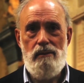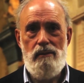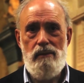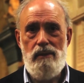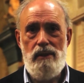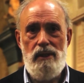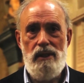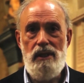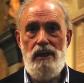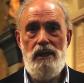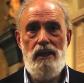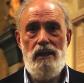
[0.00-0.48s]

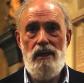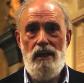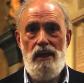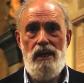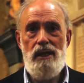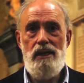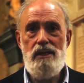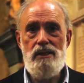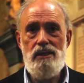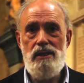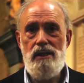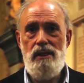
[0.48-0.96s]
leading
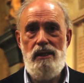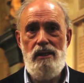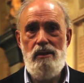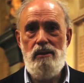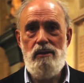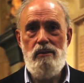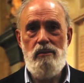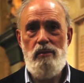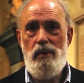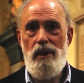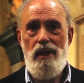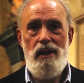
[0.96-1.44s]
lights
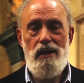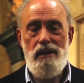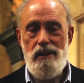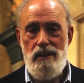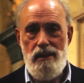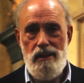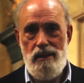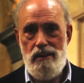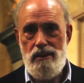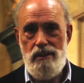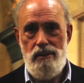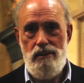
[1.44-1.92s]
in
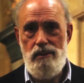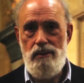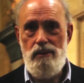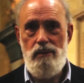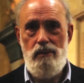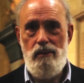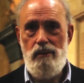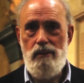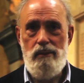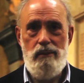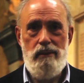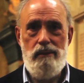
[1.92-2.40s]
politics
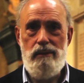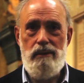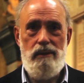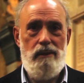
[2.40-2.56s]
who